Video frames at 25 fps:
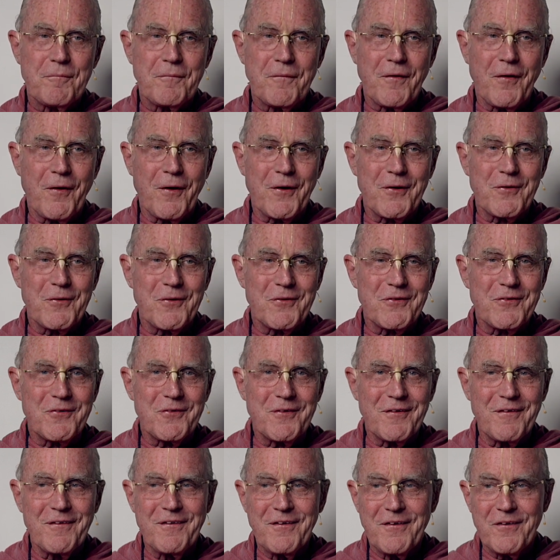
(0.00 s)
Hare
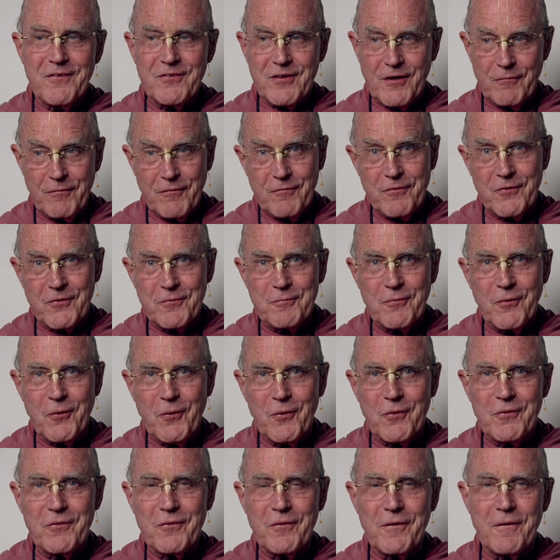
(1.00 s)
Krishna, some of his
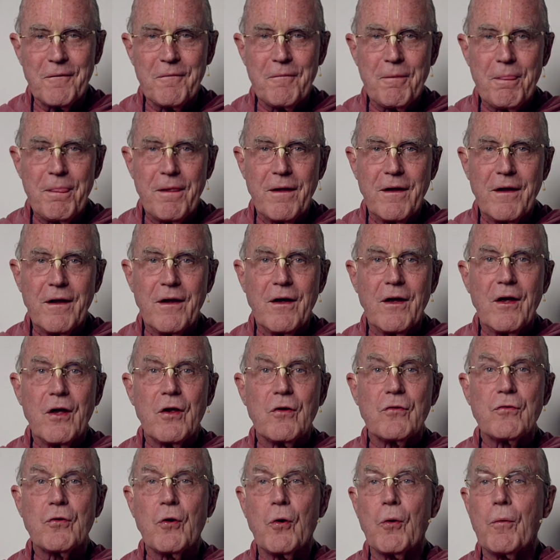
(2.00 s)
poetry.
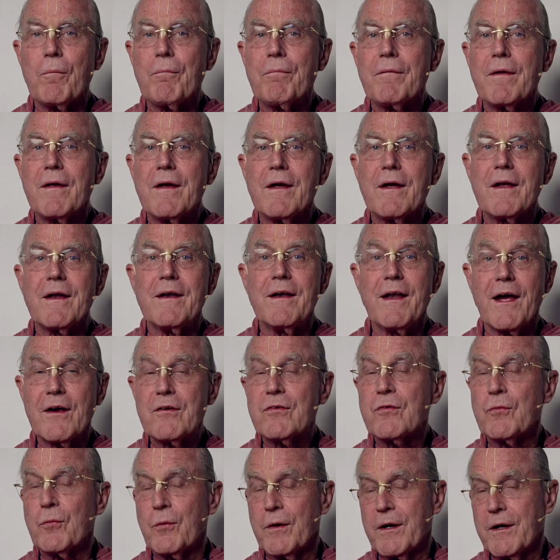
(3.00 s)
So
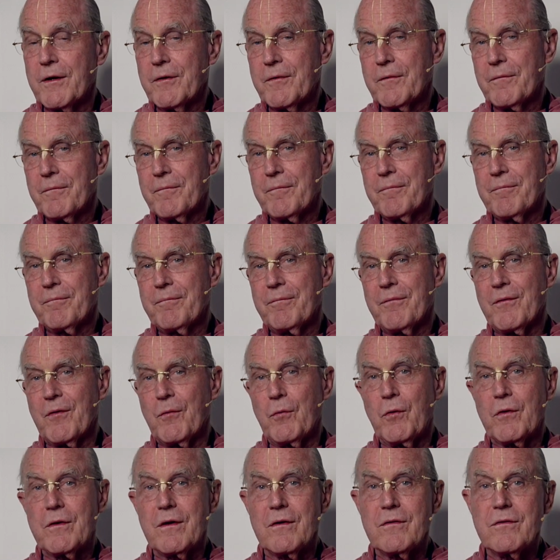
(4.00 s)
next week
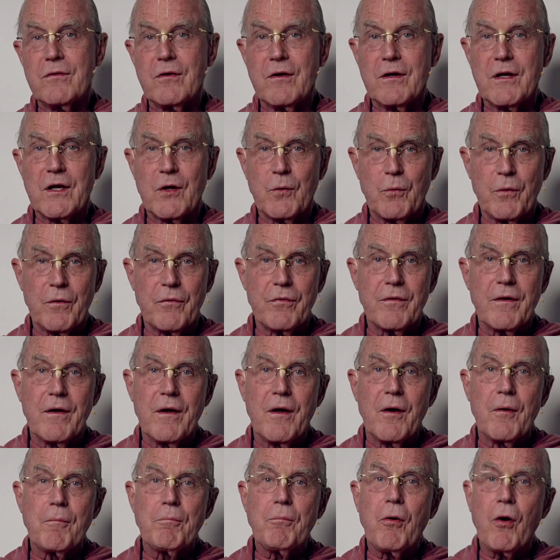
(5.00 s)
we'll continue with
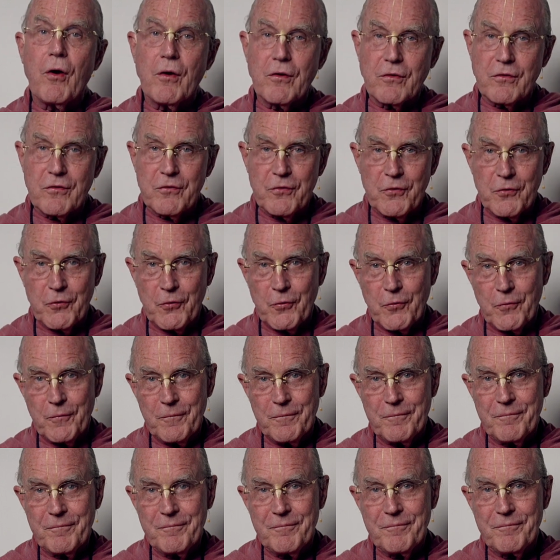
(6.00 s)
part 2
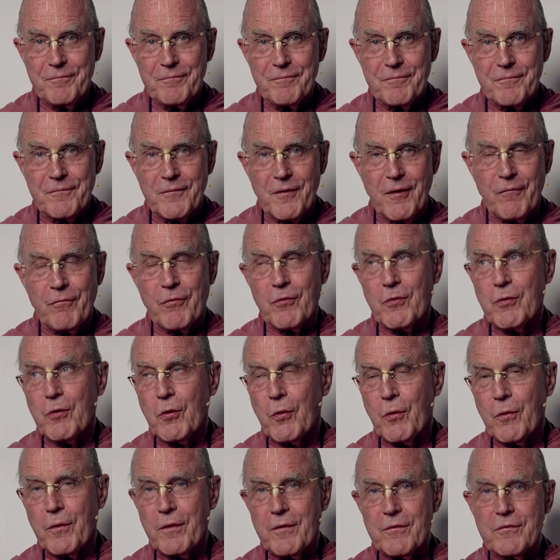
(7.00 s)
of the
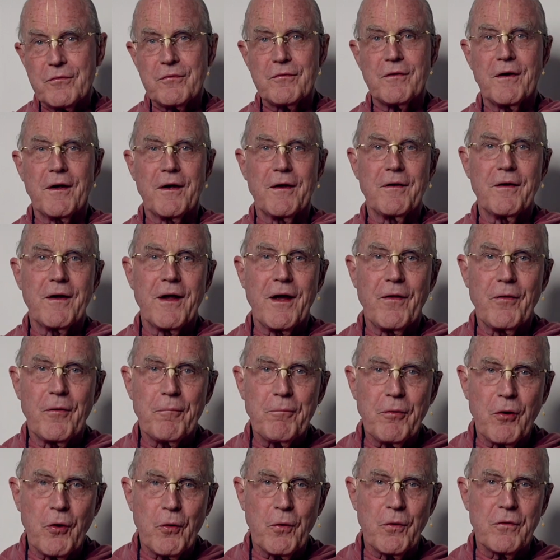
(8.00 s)
glories and the
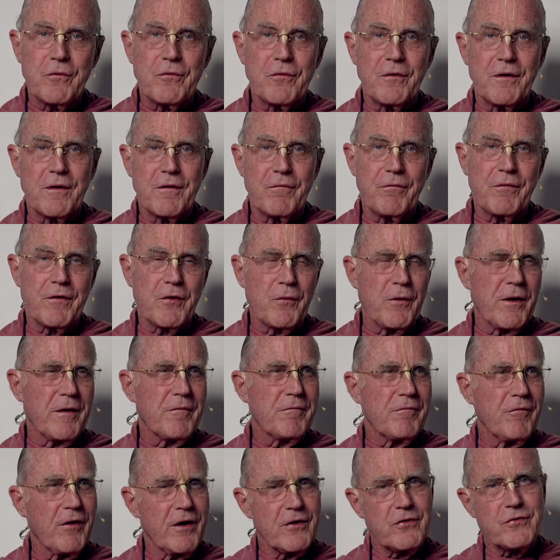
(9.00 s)
poetry of the great
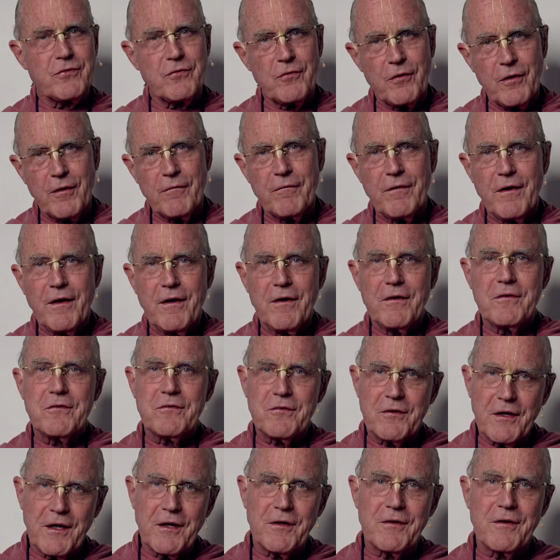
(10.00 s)
Vaishnava
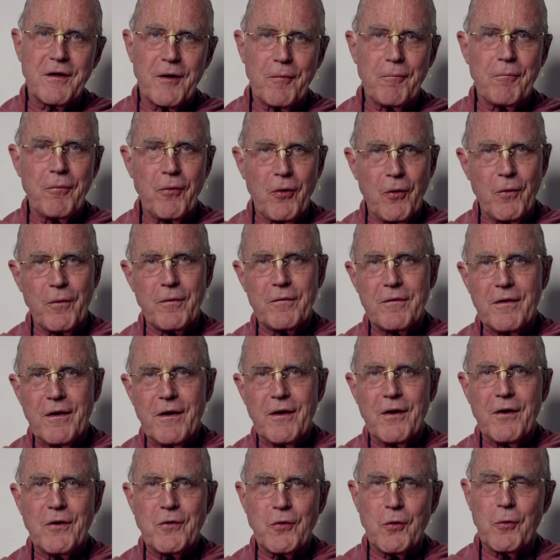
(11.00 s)
saint and poet
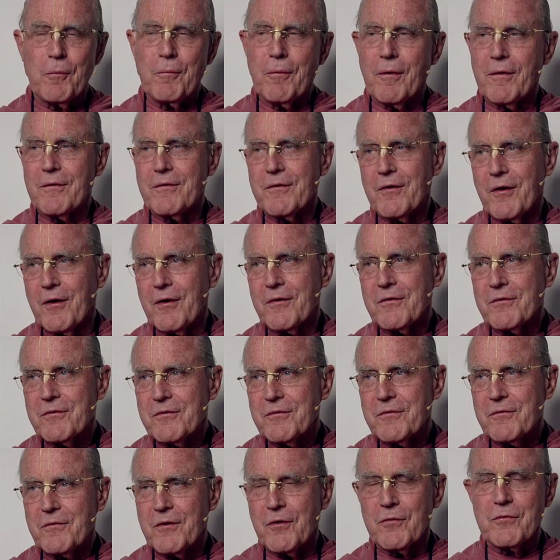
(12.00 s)
Kumbhan
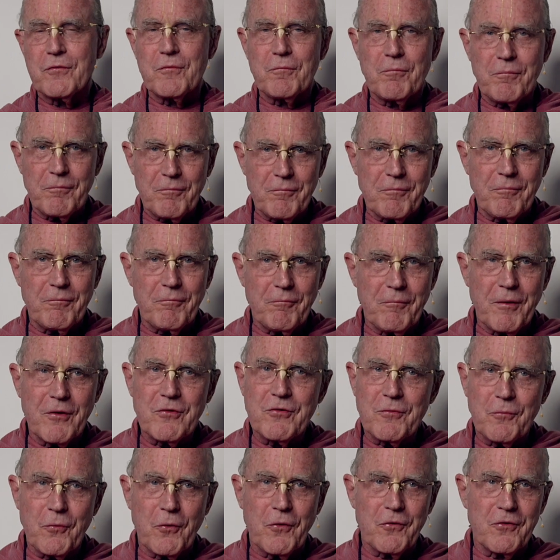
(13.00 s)
Das. There's
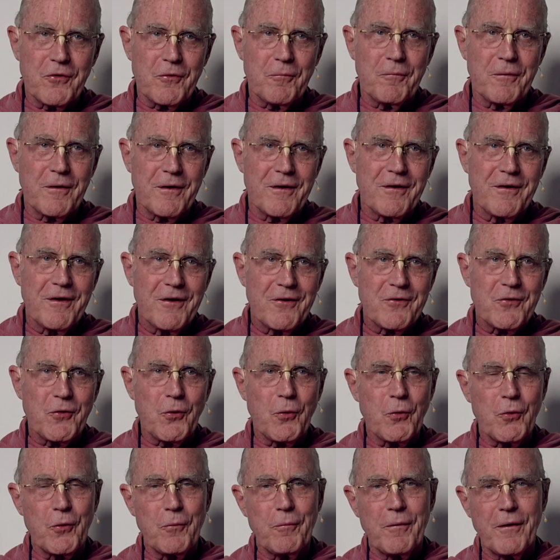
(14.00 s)
much more to be
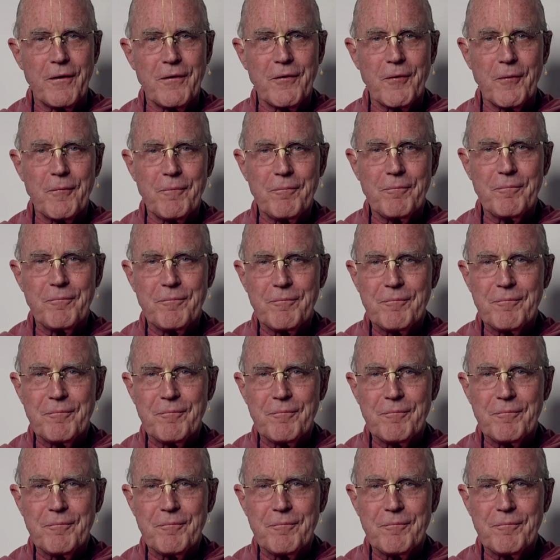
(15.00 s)
told about him.